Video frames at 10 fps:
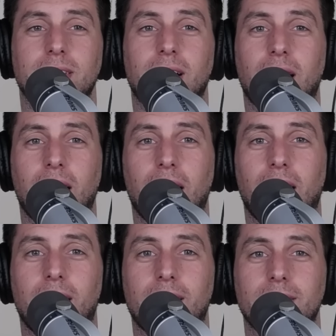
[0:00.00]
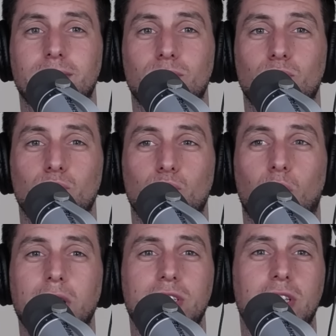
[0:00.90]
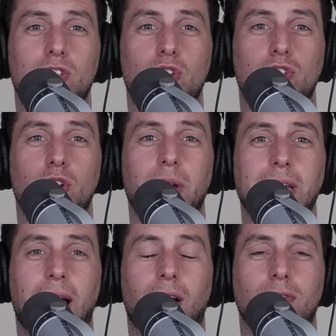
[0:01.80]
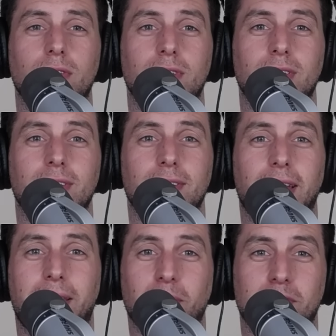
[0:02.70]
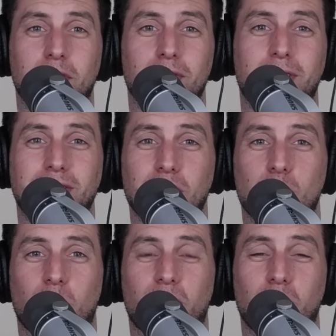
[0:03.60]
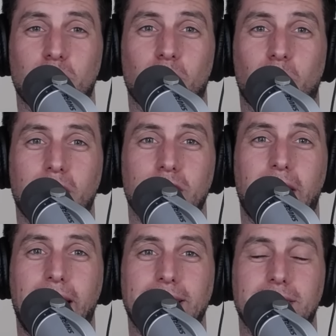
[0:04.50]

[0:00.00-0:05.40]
Uh, what is it that you're doing now? And that was the that's the short version of the question. I asked